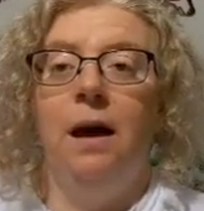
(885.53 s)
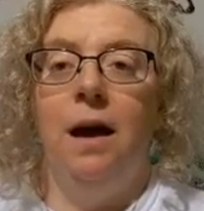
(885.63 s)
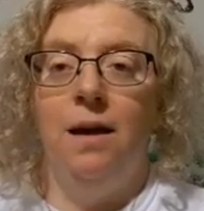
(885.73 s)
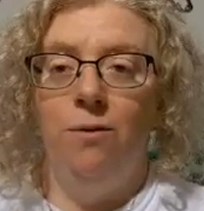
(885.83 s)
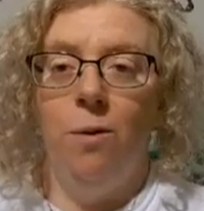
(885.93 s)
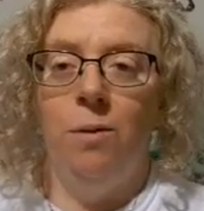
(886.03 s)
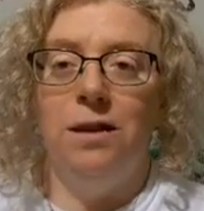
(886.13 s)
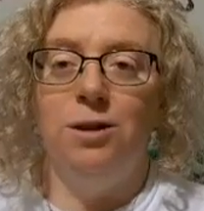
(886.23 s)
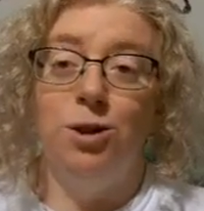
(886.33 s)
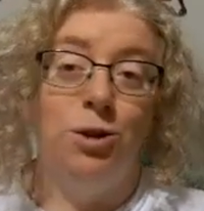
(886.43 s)
if we're
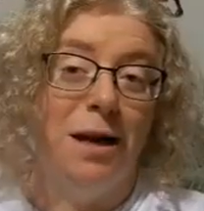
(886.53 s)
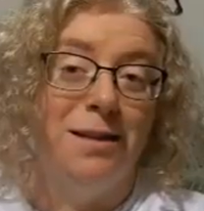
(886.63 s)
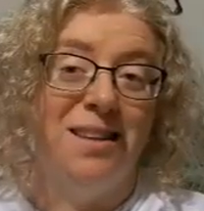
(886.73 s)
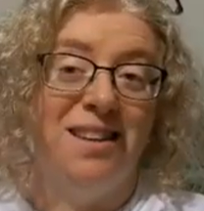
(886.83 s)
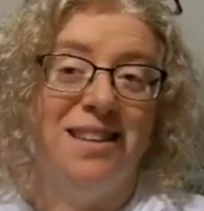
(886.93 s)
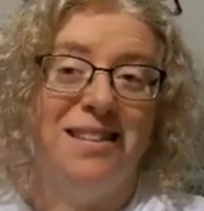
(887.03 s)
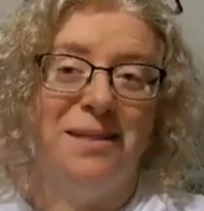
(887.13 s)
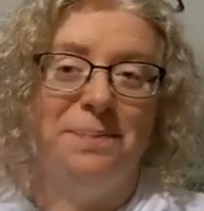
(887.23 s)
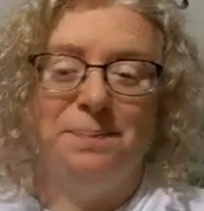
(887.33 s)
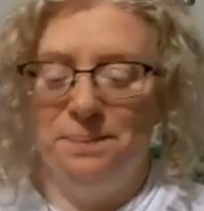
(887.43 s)
willing to trust and listen.